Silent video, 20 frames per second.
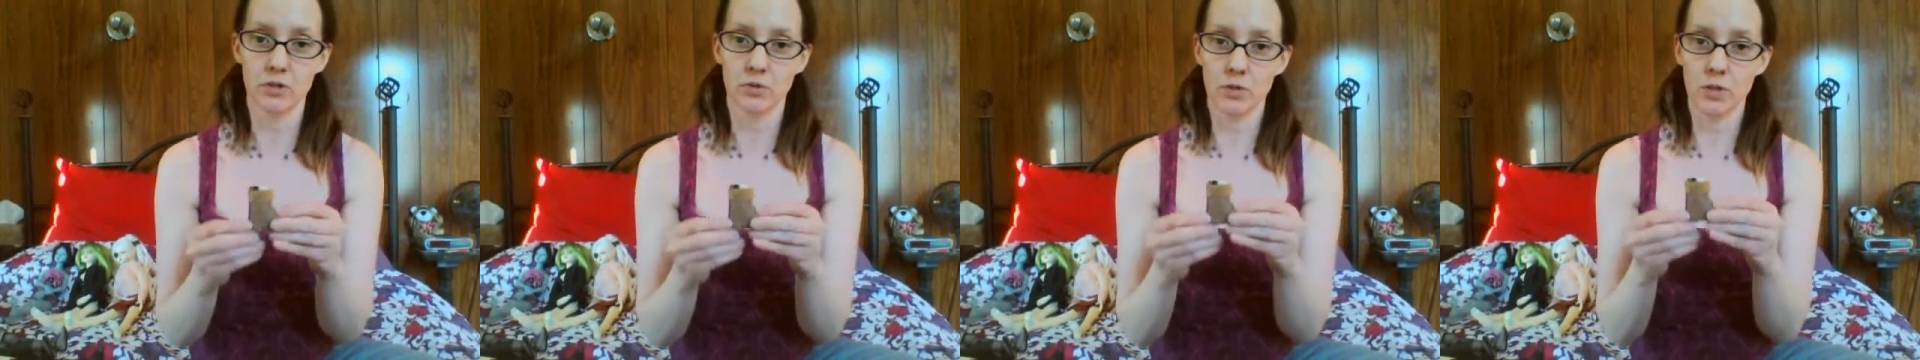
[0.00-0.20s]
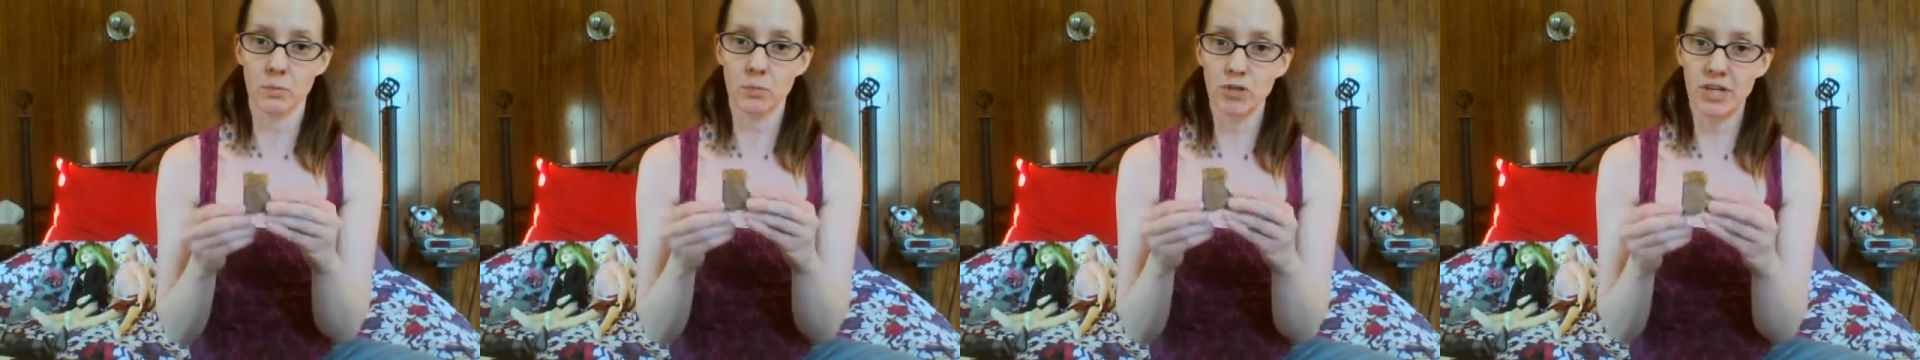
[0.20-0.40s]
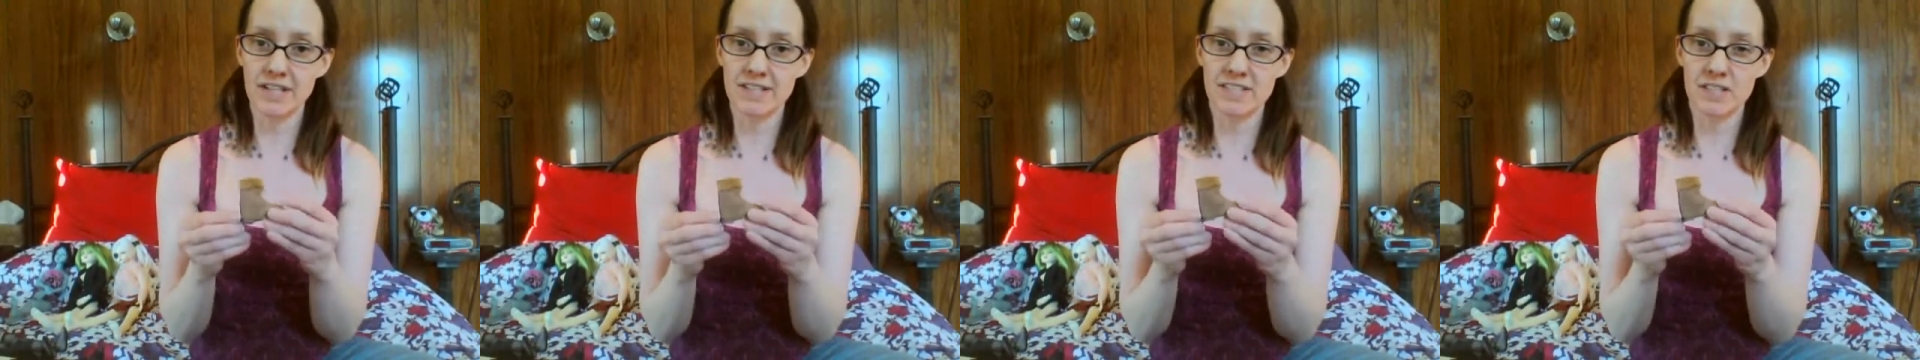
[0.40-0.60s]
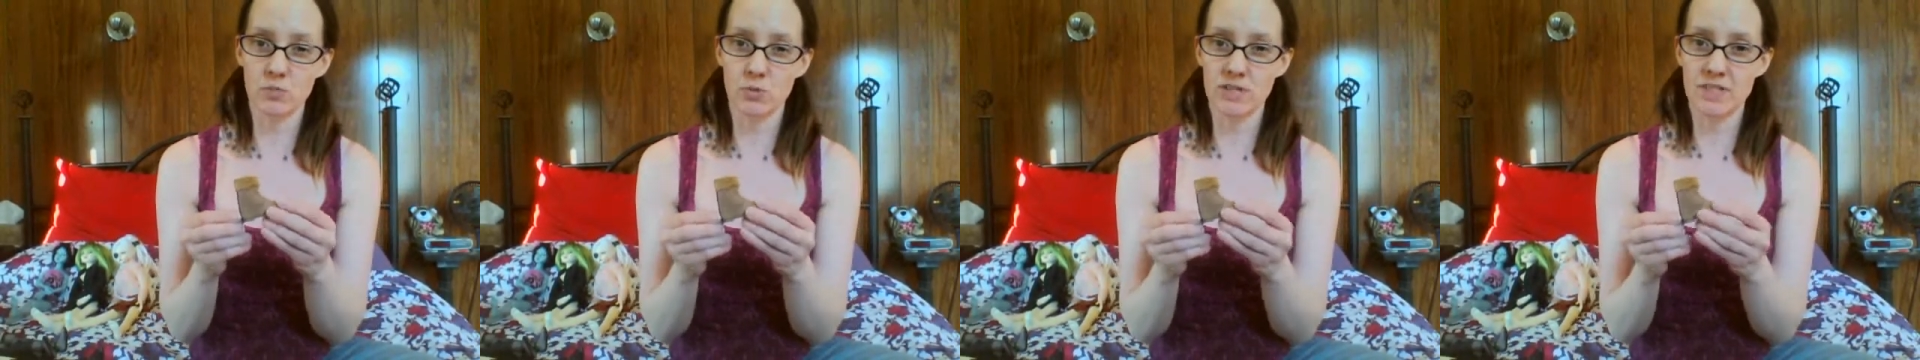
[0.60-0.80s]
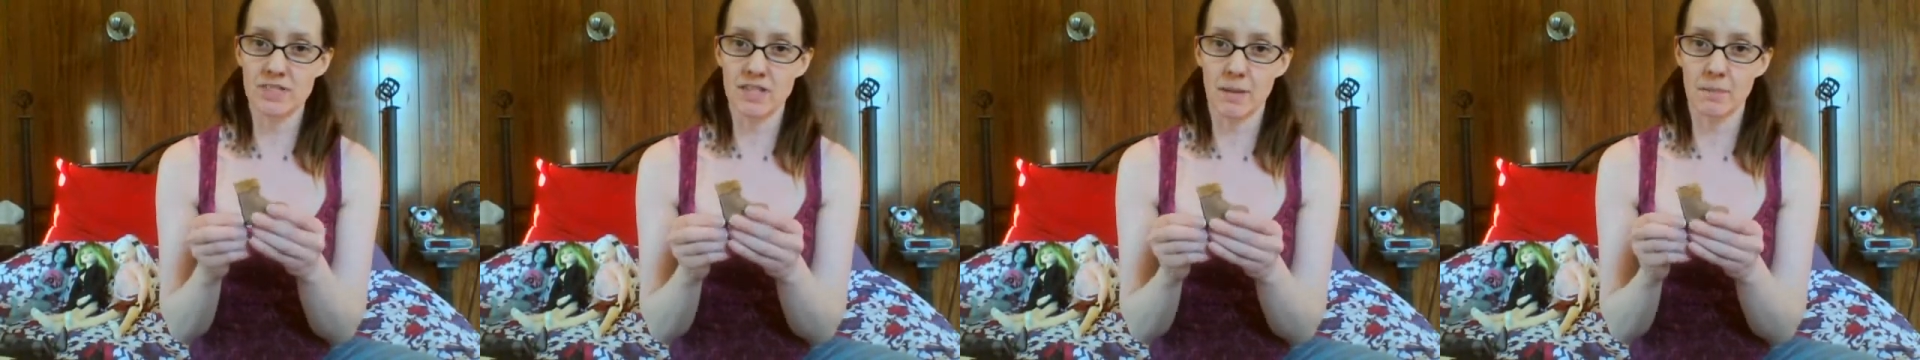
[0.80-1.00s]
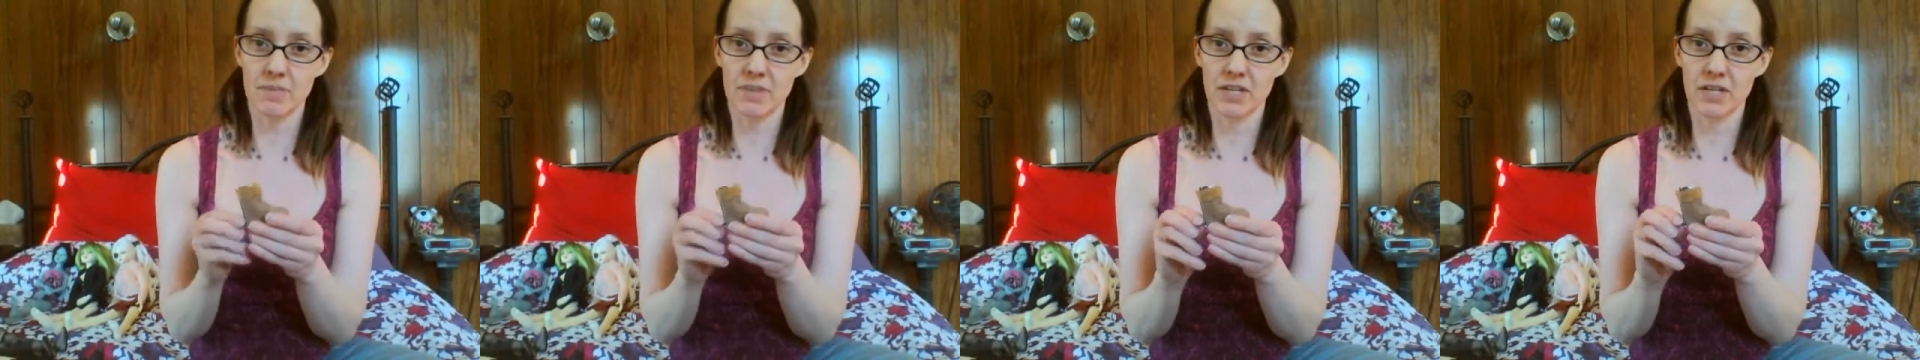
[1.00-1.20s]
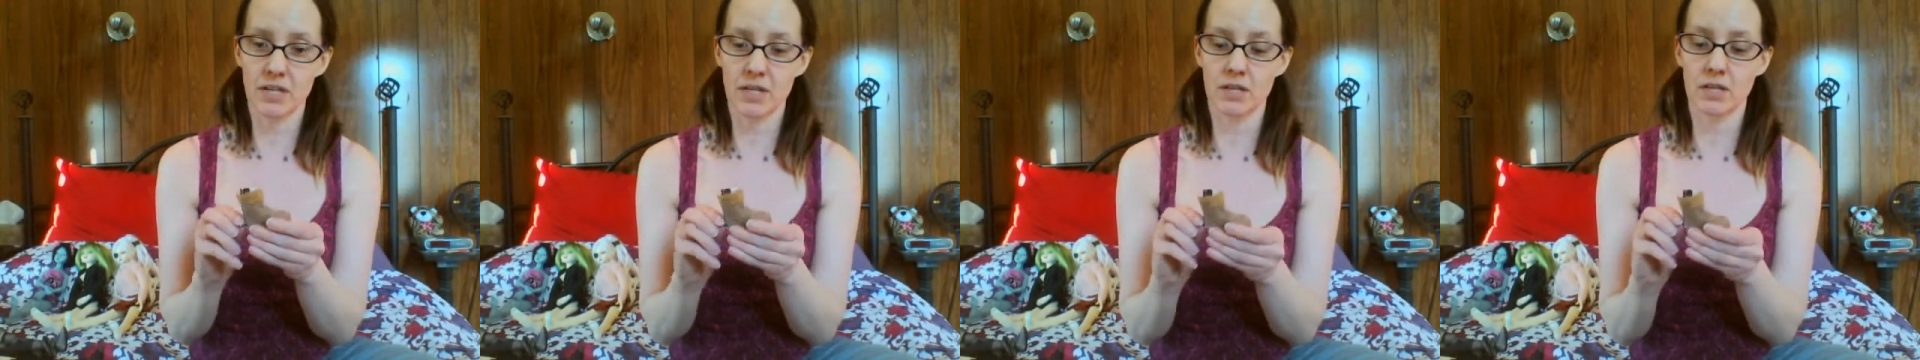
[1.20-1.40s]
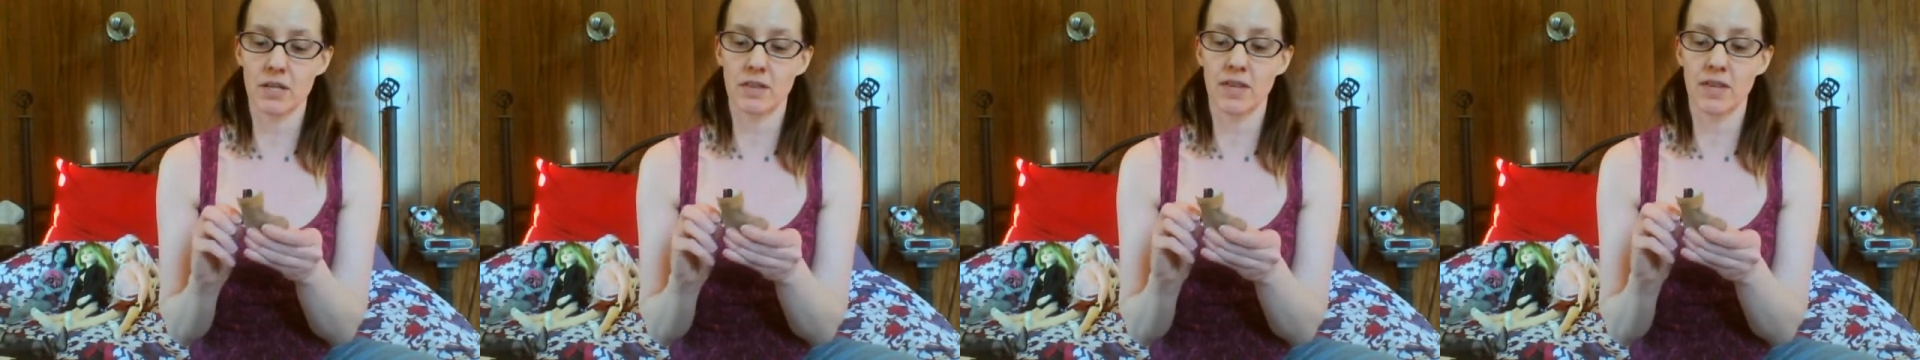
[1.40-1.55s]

replace it with something